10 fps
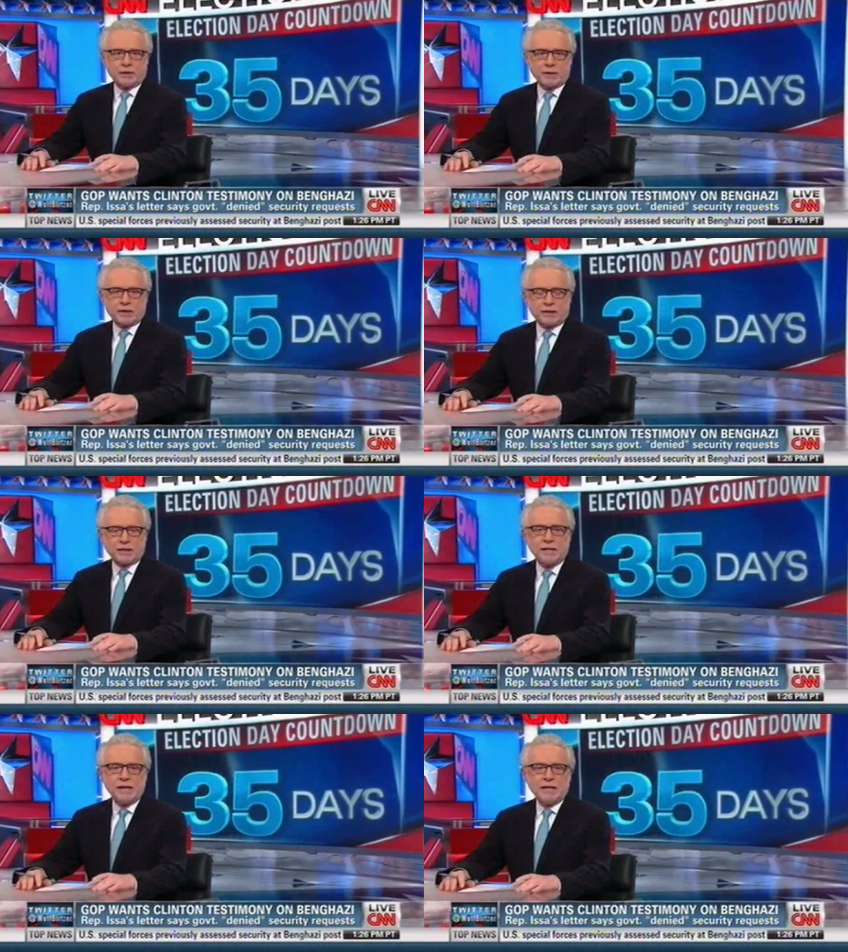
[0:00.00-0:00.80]
Hillary
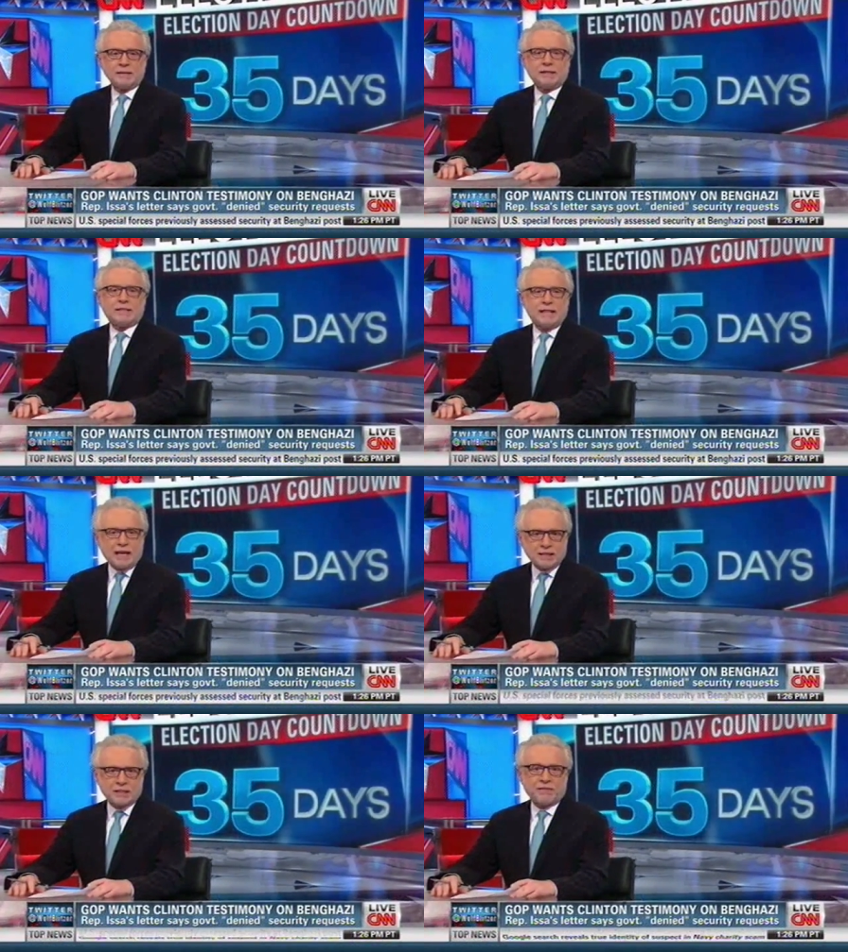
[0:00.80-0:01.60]
Clinton to
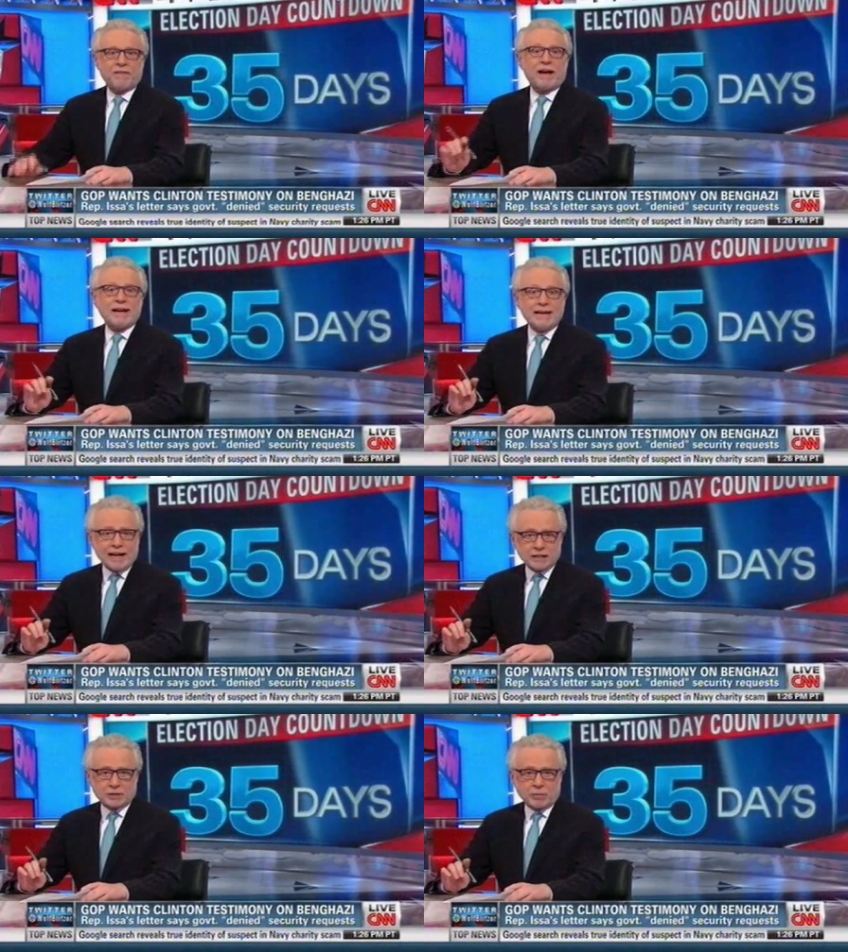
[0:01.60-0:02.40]
testify
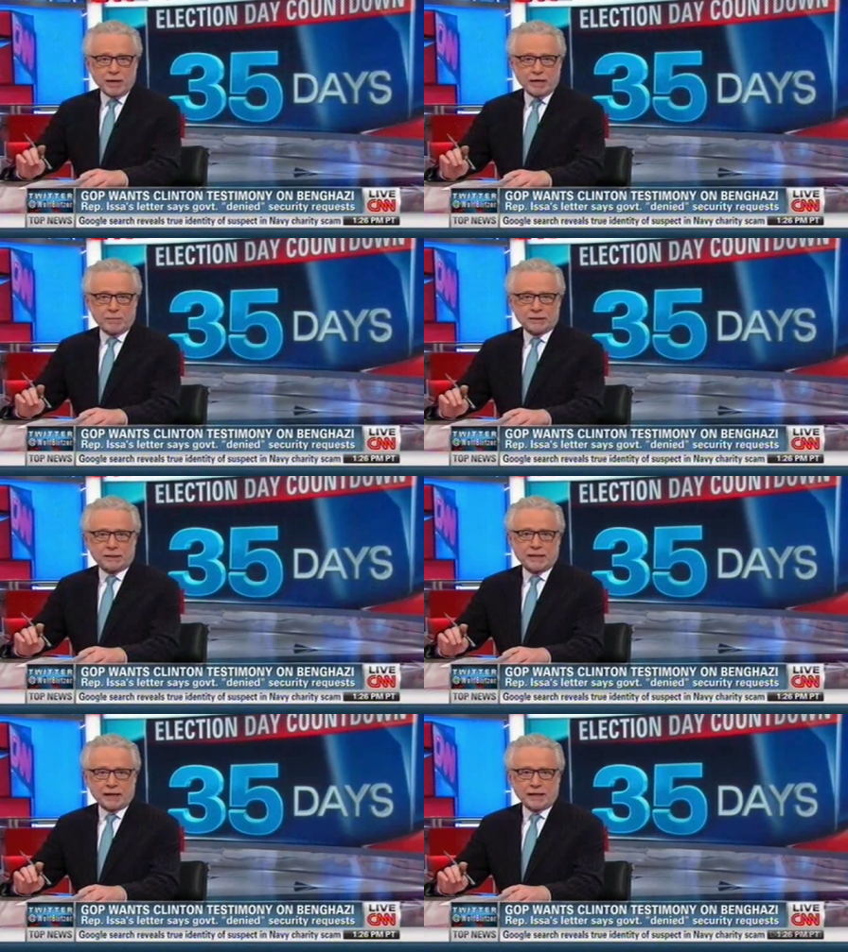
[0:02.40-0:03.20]
next week about
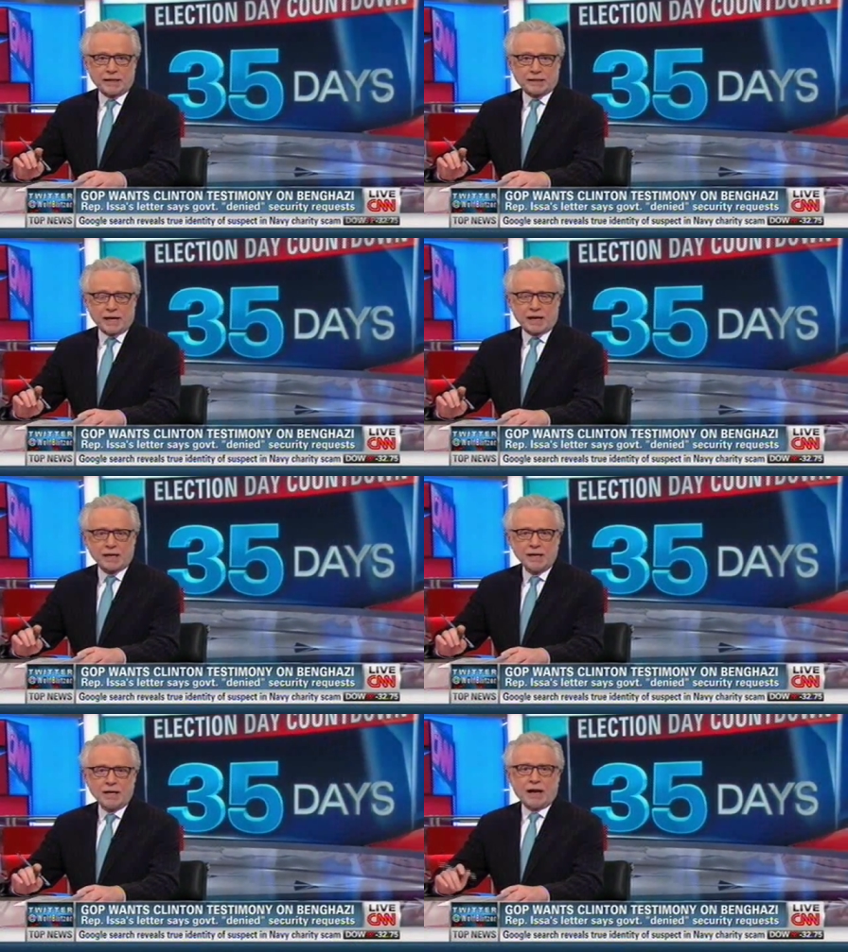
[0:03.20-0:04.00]
the deadly attack
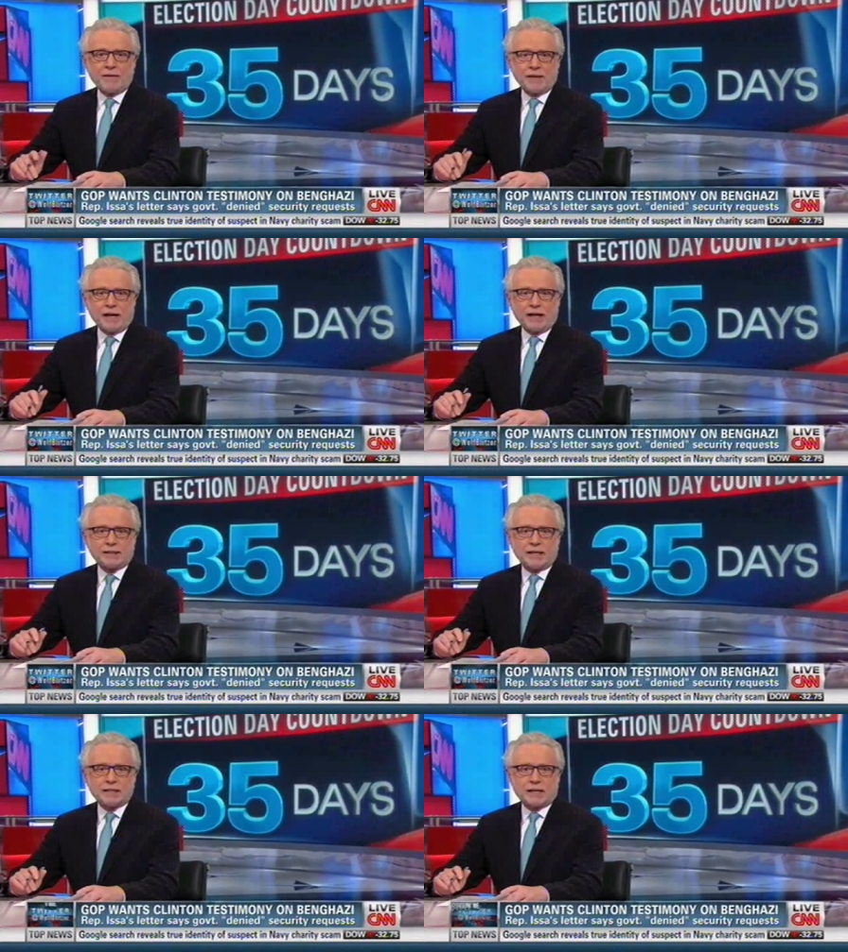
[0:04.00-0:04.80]
on the
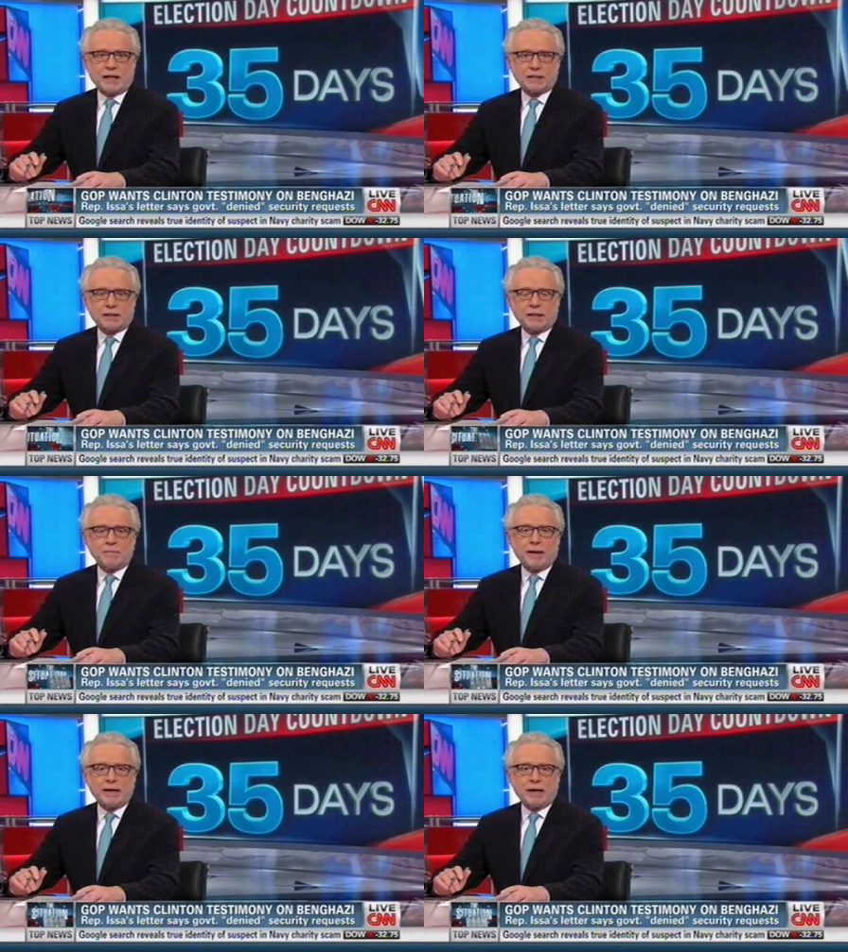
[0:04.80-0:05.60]
United States consulate
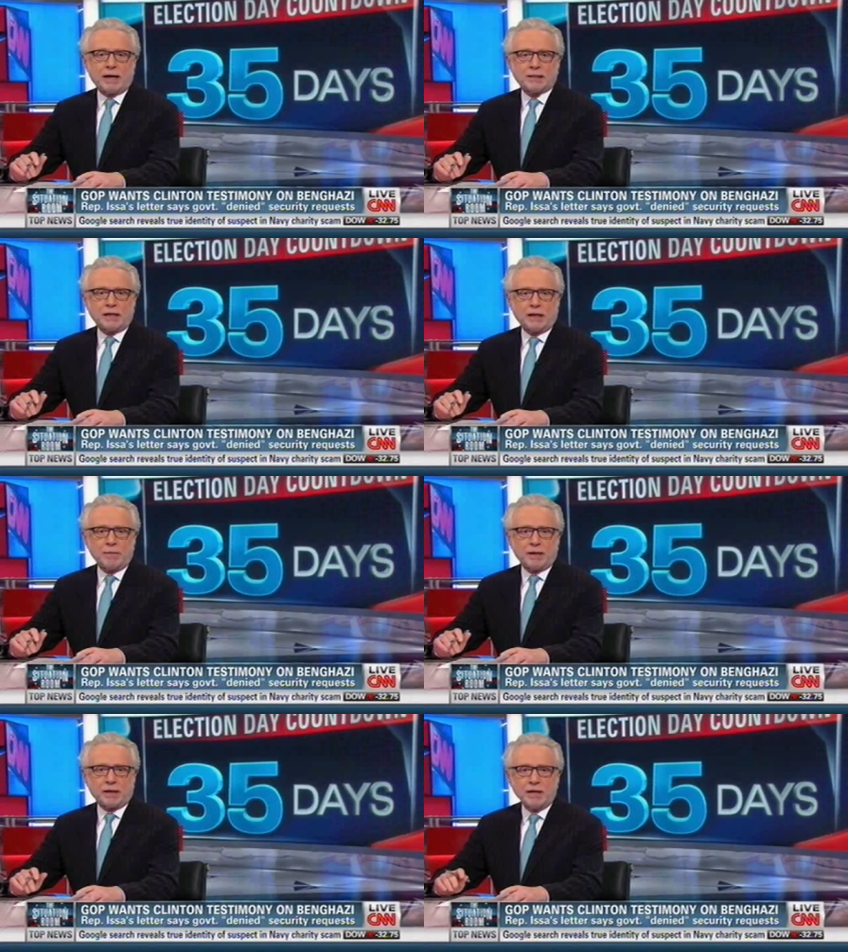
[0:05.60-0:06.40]
in Benghazi,
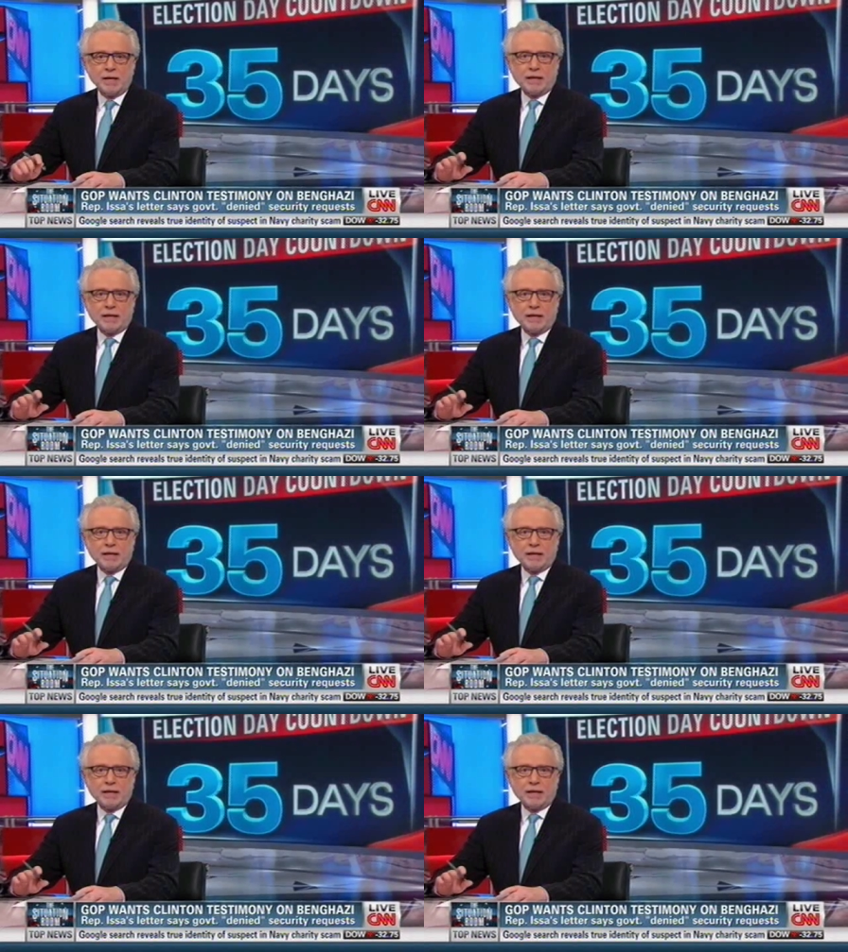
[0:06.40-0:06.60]
Libya.